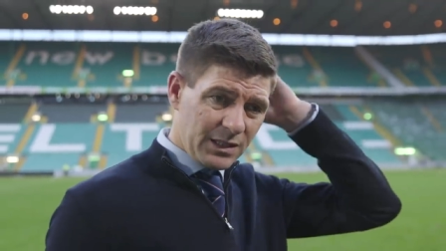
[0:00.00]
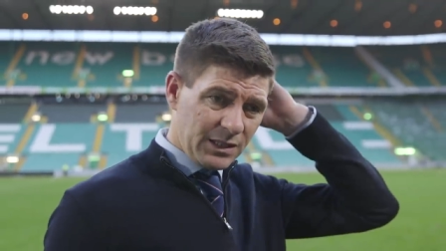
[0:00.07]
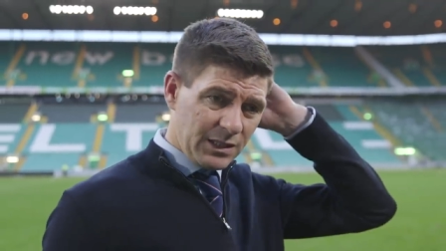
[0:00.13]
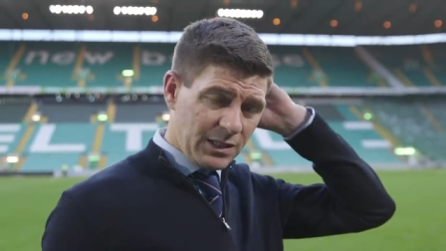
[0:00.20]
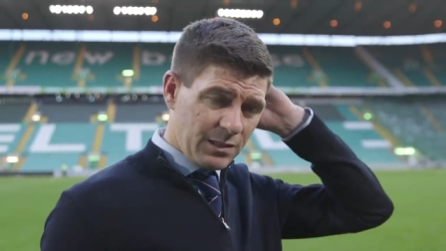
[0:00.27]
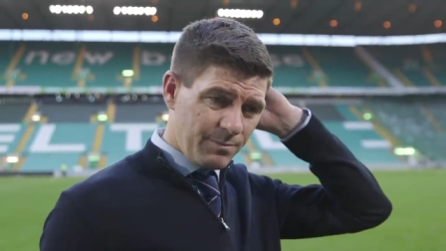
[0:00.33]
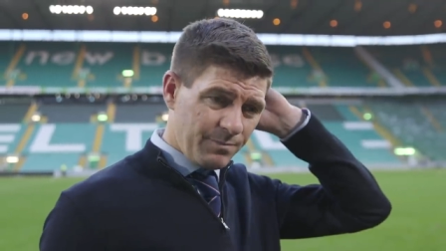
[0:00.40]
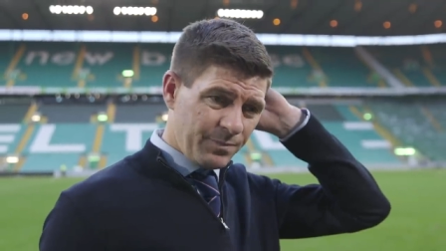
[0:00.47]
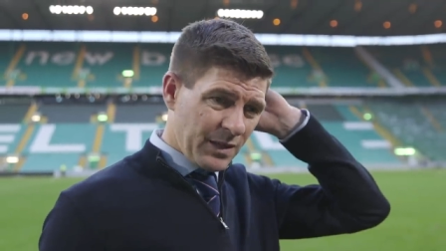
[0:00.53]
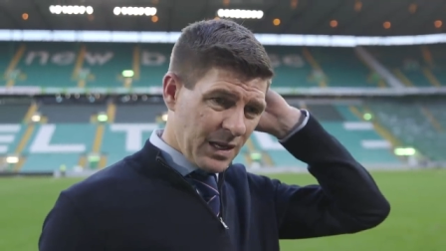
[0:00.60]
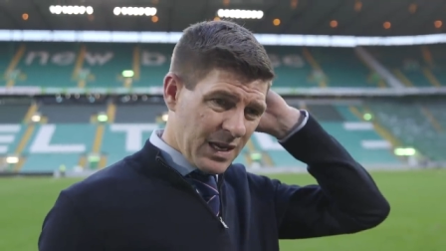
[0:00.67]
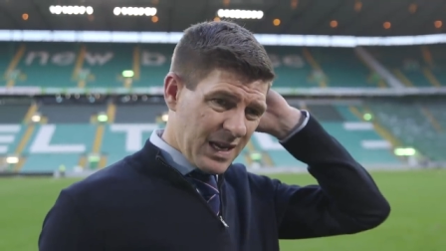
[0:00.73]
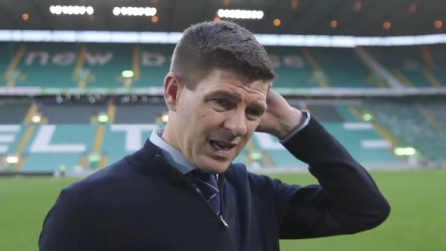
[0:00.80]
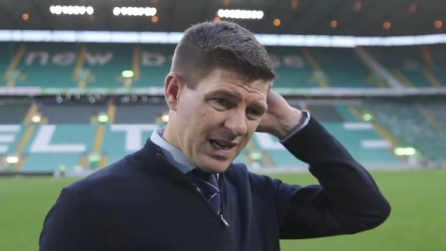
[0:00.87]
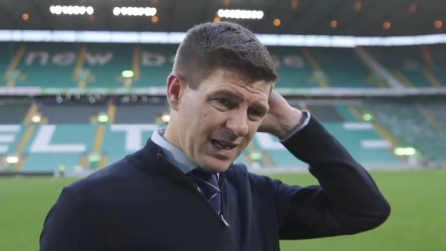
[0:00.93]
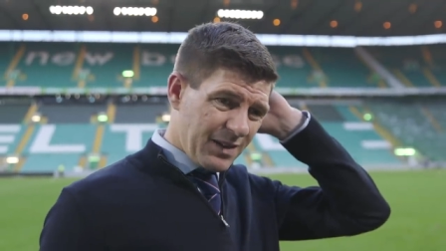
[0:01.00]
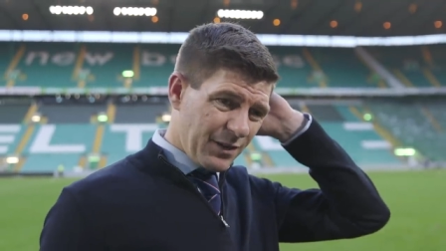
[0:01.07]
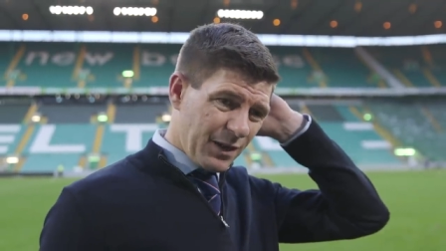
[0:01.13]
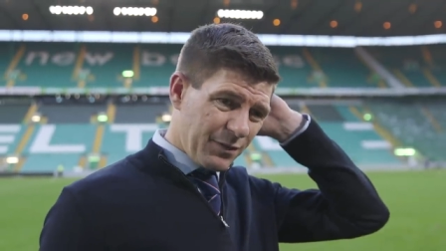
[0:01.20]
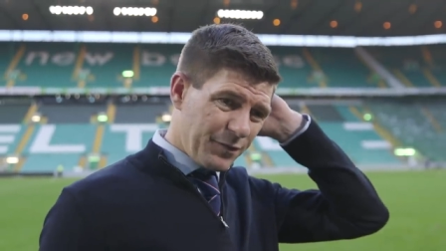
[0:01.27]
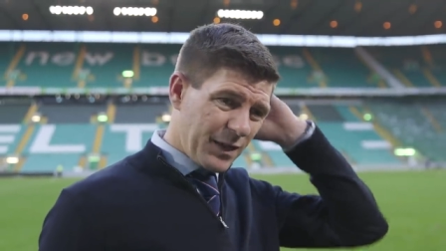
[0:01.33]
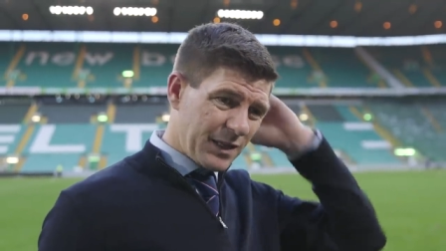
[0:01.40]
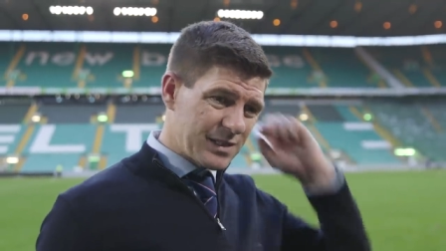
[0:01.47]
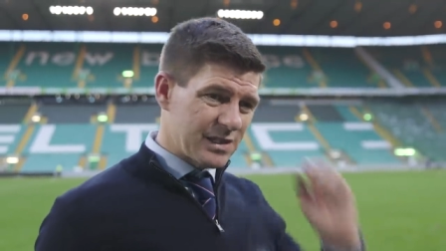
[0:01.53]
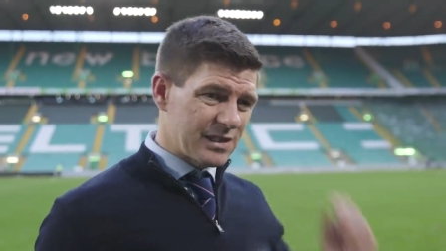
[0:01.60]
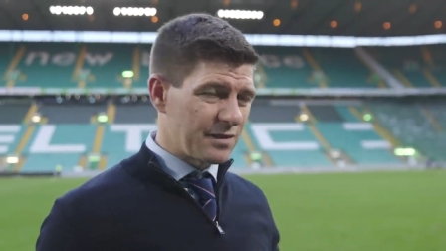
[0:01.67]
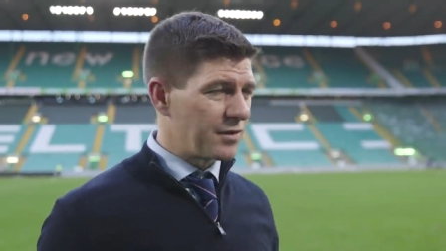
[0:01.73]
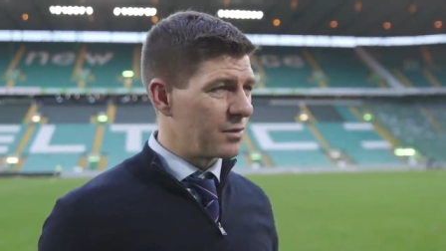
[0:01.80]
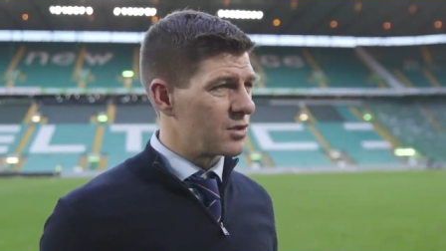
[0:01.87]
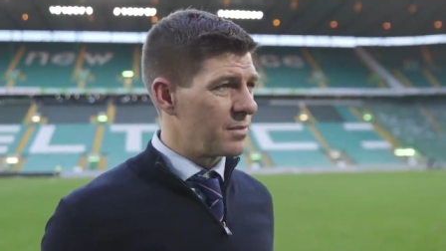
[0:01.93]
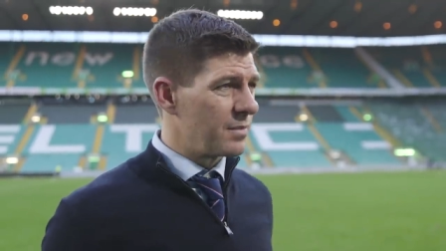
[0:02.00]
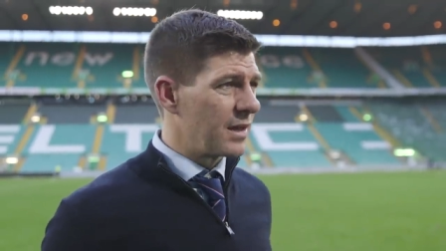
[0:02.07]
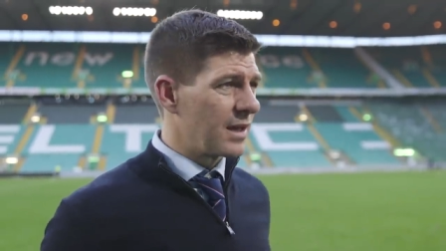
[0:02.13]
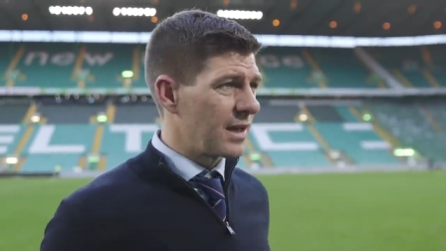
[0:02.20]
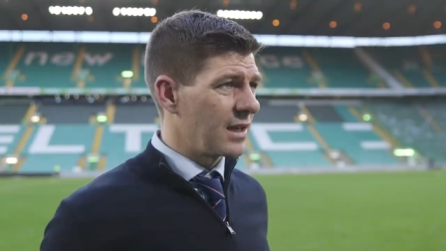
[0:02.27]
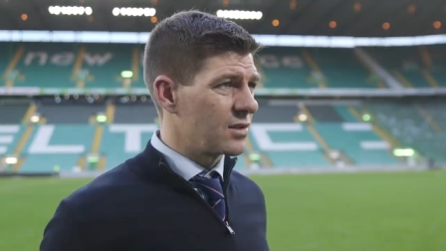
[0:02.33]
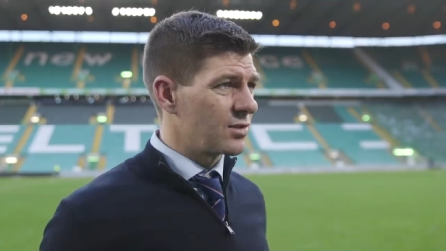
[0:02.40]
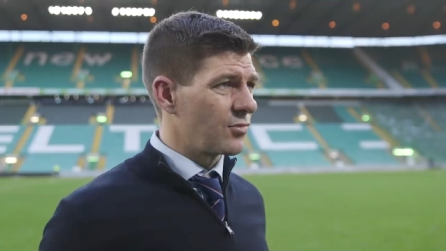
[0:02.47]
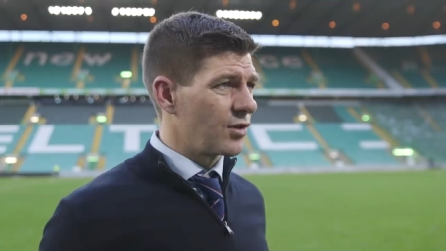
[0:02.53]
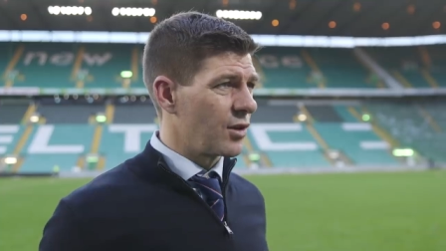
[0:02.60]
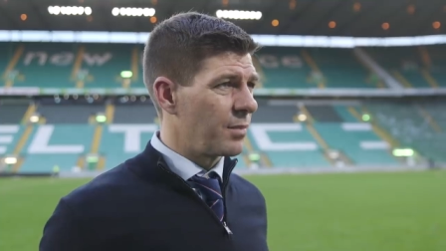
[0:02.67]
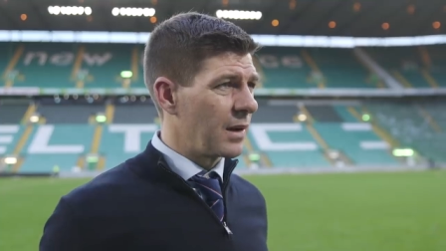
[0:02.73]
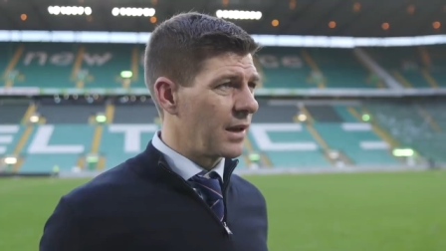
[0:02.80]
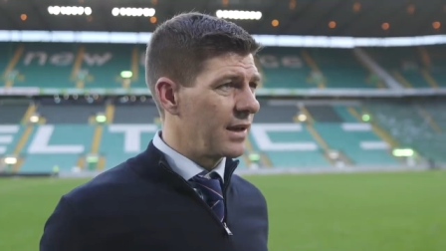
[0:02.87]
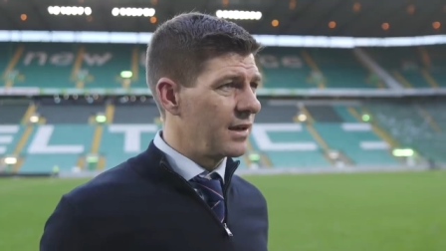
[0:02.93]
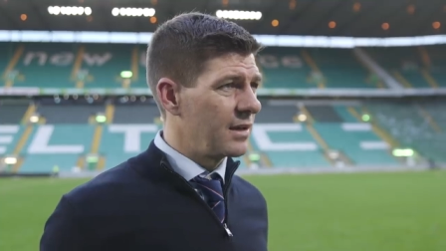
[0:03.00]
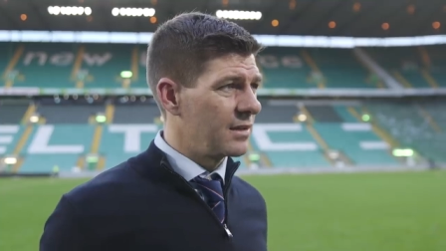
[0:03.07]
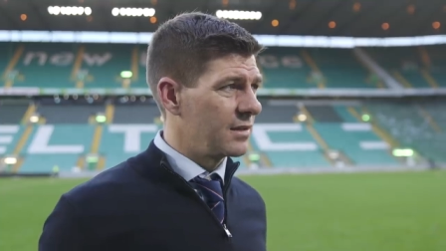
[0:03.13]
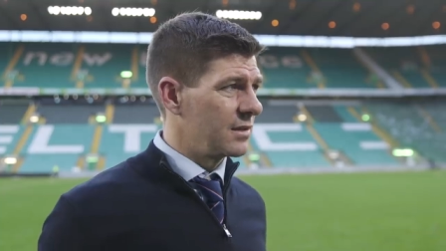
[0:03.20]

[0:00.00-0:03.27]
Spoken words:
I felt as if it was a bit against the run of play.